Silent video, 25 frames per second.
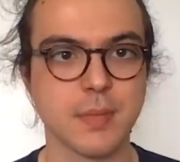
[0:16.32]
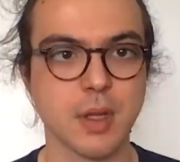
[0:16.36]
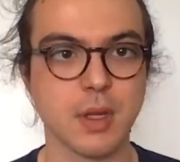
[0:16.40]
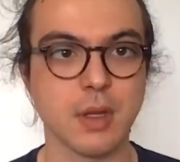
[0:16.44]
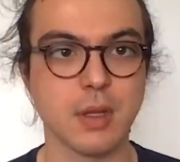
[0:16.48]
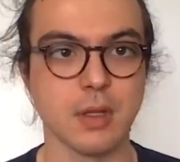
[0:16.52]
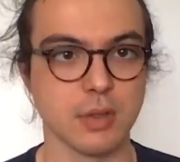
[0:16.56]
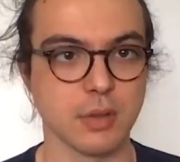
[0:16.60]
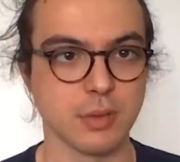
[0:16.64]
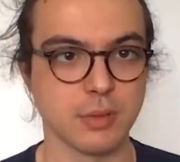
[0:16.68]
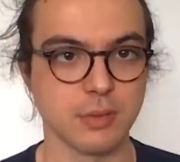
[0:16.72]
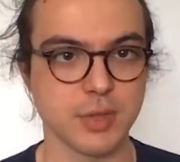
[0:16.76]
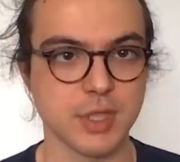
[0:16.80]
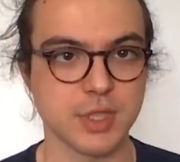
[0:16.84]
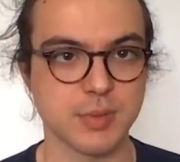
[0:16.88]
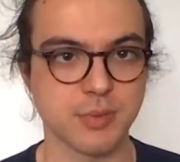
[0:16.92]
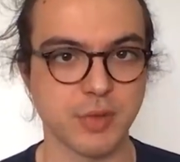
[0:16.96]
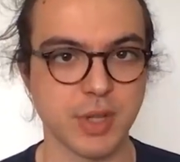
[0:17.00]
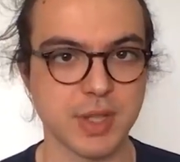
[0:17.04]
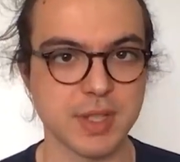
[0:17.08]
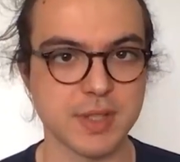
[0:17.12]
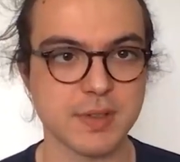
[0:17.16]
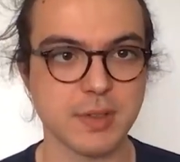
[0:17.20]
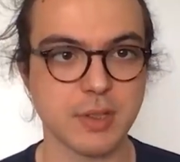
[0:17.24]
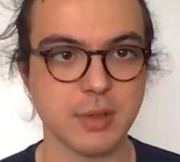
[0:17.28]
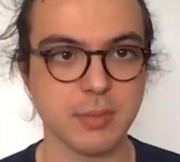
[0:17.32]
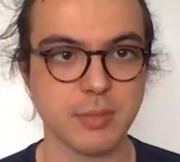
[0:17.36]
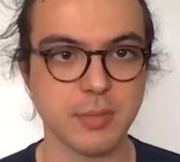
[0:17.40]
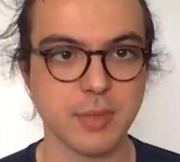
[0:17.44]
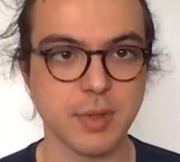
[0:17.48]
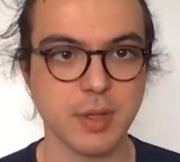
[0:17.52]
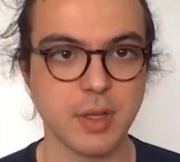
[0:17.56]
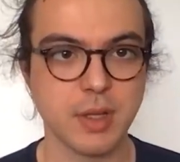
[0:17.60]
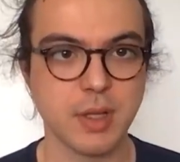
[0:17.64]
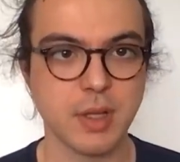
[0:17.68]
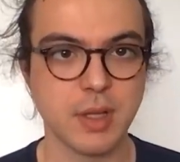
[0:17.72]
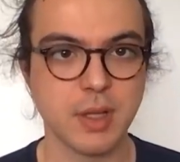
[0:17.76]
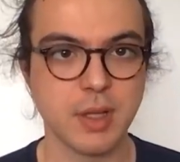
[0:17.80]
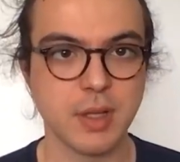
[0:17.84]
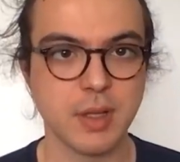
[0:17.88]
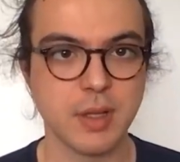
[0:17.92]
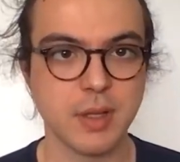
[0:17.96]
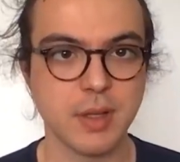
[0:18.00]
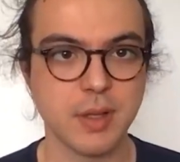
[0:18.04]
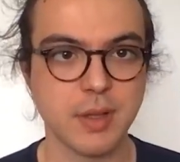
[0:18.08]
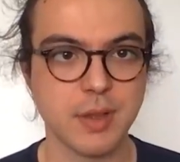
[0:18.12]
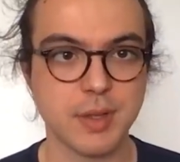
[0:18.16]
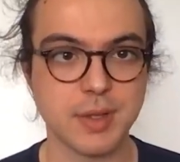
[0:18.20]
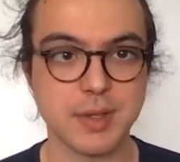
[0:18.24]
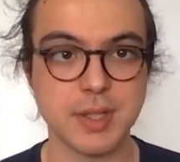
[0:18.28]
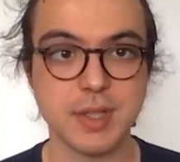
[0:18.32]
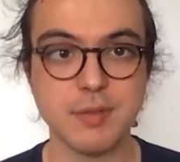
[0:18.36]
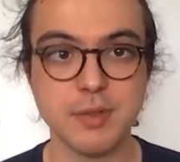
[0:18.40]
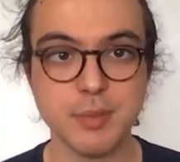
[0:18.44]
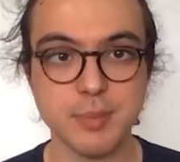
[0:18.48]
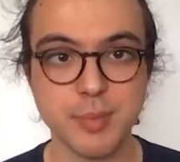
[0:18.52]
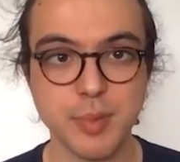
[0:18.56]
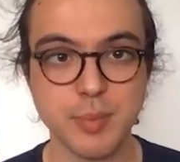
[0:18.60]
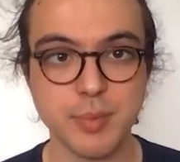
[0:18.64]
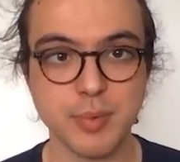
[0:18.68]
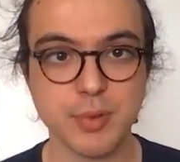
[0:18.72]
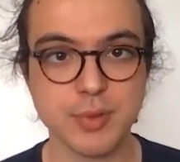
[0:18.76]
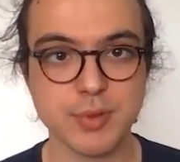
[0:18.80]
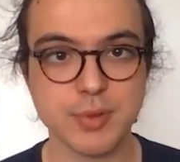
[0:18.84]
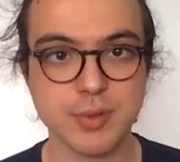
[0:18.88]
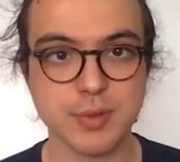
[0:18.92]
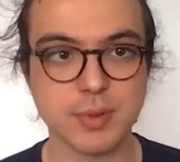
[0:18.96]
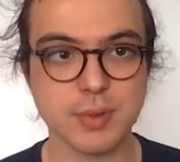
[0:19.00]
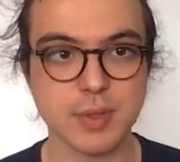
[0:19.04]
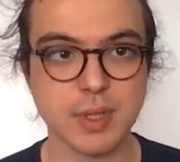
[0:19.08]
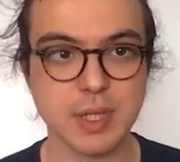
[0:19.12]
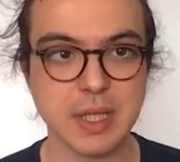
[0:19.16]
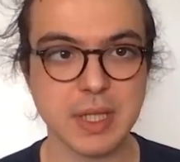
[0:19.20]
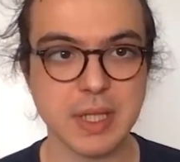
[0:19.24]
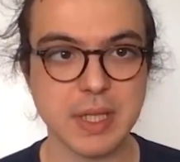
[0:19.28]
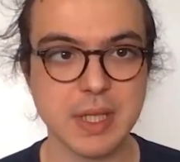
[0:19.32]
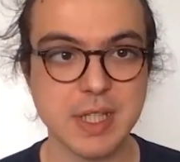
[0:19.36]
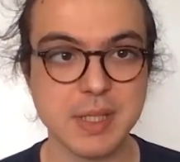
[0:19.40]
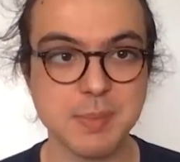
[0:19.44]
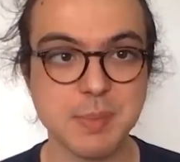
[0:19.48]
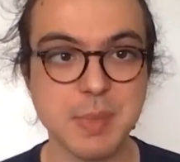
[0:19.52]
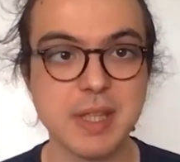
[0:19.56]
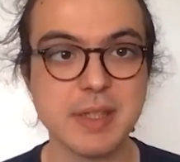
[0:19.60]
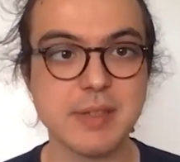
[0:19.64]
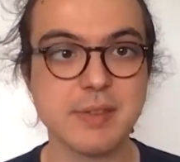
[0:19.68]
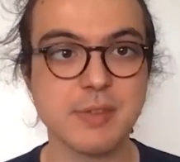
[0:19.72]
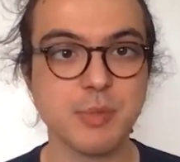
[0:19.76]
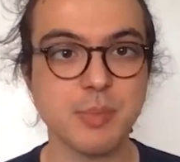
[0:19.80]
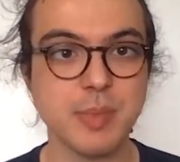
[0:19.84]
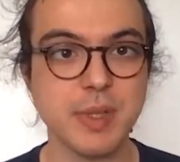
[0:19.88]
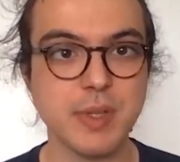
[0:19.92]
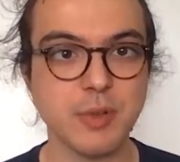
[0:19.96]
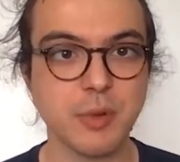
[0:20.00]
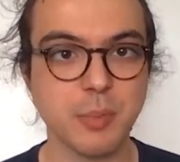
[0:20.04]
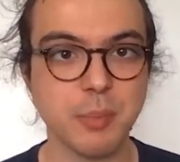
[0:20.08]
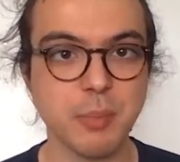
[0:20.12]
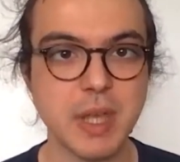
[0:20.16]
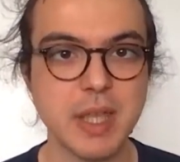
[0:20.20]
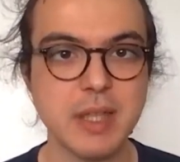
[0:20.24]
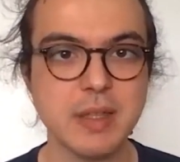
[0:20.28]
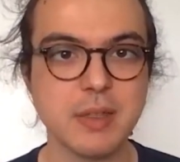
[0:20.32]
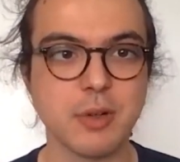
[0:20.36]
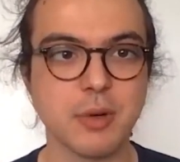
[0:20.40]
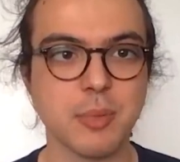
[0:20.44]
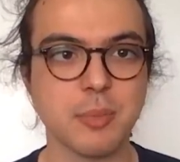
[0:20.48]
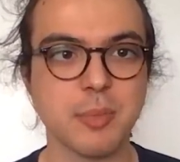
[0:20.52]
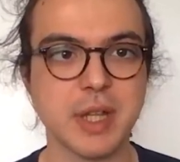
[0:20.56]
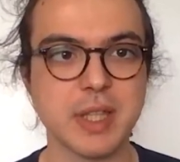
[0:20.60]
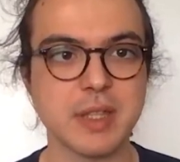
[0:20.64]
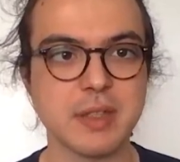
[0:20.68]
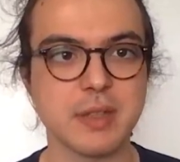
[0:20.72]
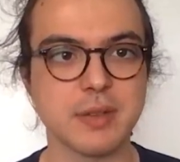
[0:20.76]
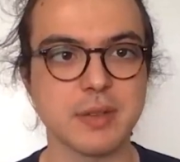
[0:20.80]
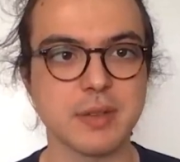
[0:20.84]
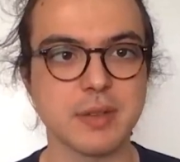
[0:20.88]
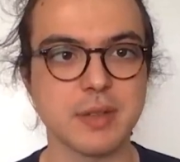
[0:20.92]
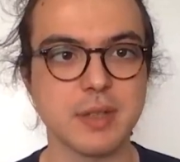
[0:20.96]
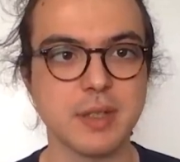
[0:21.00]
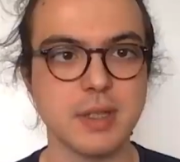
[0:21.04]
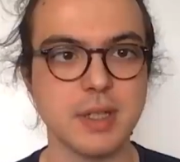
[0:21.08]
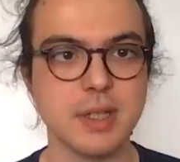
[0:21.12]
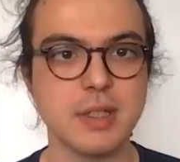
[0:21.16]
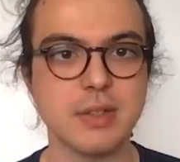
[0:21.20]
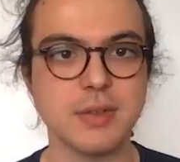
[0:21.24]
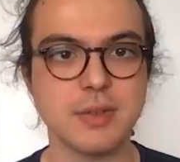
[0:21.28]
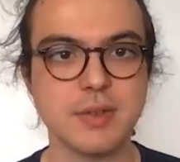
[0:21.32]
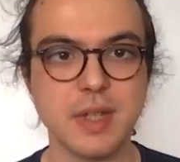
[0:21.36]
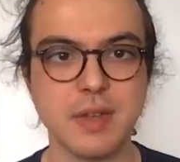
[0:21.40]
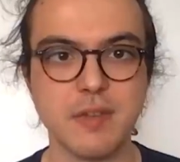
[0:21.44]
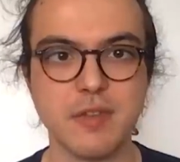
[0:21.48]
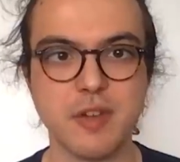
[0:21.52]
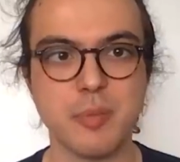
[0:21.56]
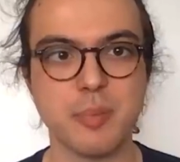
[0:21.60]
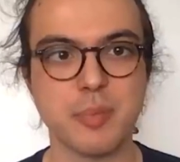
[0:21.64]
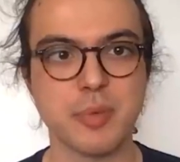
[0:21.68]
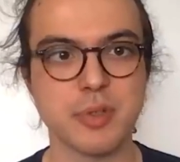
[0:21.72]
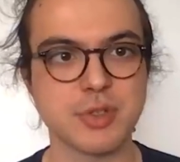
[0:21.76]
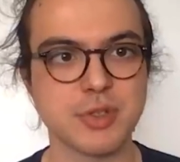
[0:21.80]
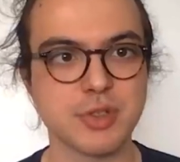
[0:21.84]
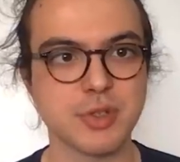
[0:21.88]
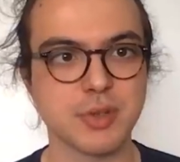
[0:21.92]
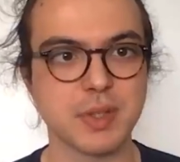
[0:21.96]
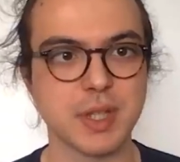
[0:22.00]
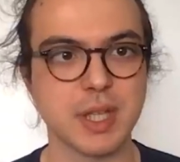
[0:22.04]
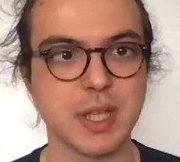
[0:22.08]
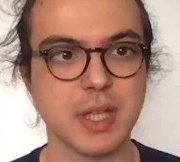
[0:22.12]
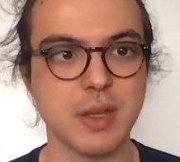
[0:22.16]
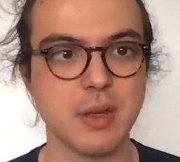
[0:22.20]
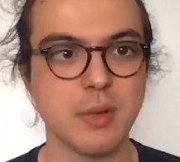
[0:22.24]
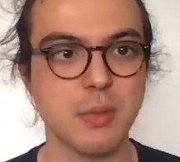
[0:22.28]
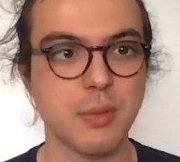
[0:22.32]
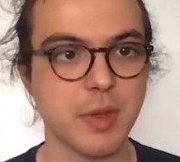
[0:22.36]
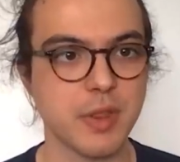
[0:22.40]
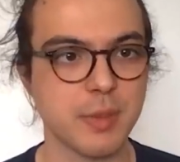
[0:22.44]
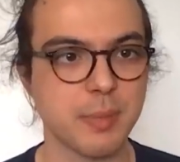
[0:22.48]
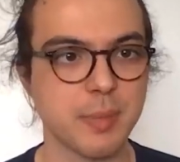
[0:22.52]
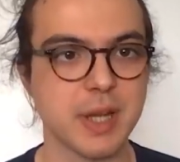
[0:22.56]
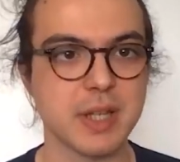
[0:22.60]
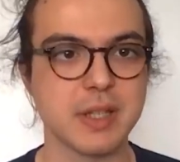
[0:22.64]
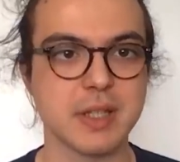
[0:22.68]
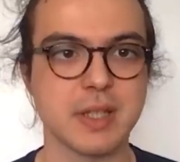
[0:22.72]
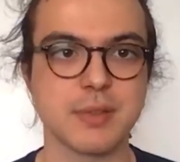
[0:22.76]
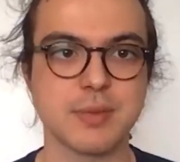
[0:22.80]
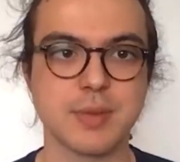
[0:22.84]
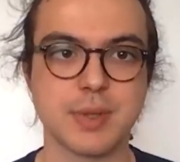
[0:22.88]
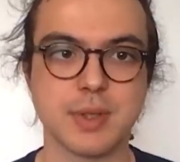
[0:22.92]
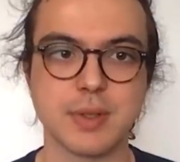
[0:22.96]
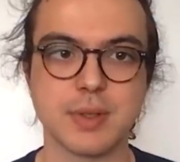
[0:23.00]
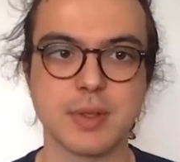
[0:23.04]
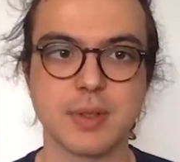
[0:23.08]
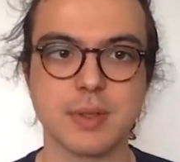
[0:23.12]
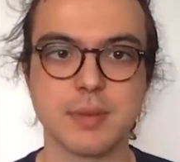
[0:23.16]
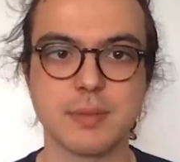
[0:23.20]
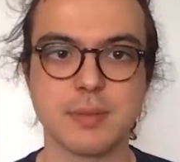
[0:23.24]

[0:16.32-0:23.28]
Along with Brainstorm, the developer portal is meant to be your main companion in your development journey with PyNetwork.